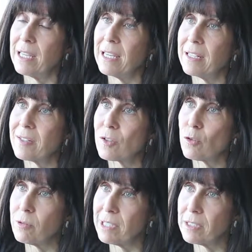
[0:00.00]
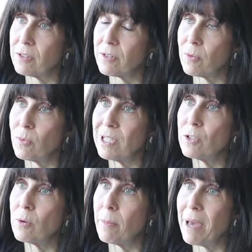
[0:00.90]
It is critical that we
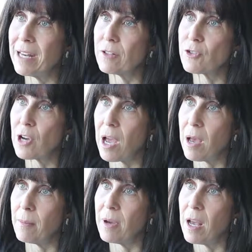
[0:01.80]
do a better job